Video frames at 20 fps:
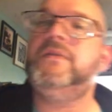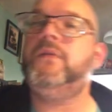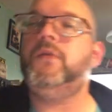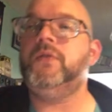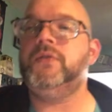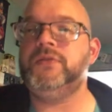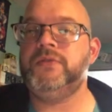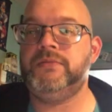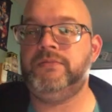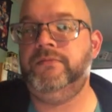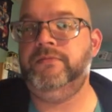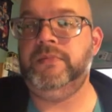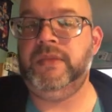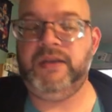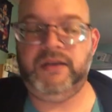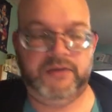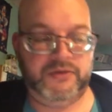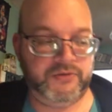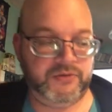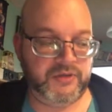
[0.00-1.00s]
of course,
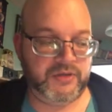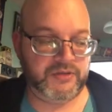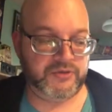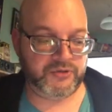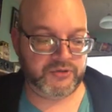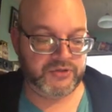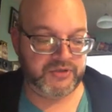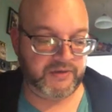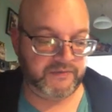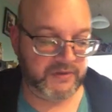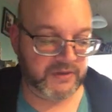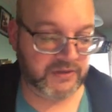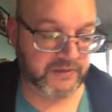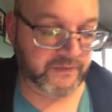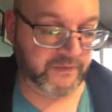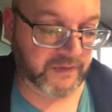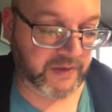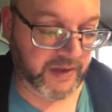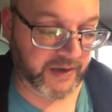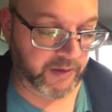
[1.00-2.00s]
making sure that your stuff doesn't
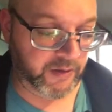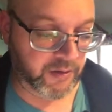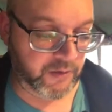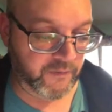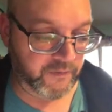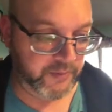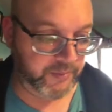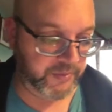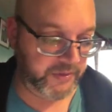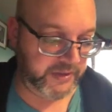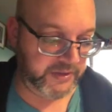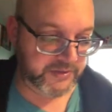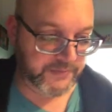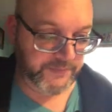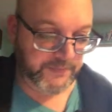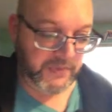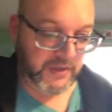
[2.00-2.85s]
fly all over the place.